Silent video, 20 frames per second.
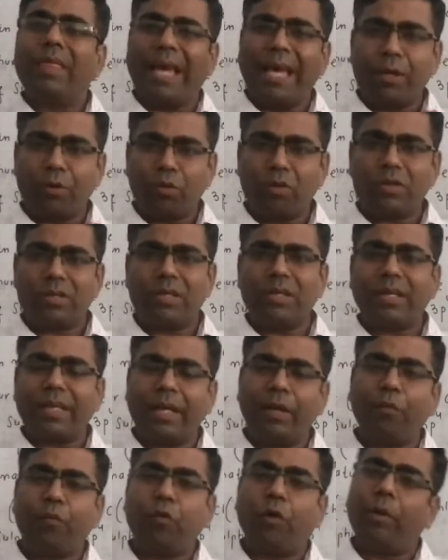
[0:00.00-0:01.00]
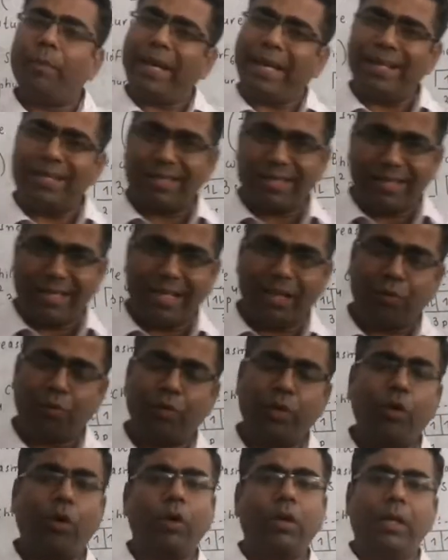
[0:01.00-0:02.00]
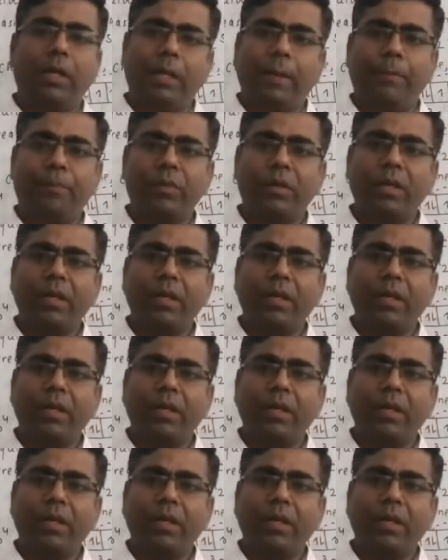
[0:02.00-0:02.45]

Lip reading: Nitrogen can form NCl3 only.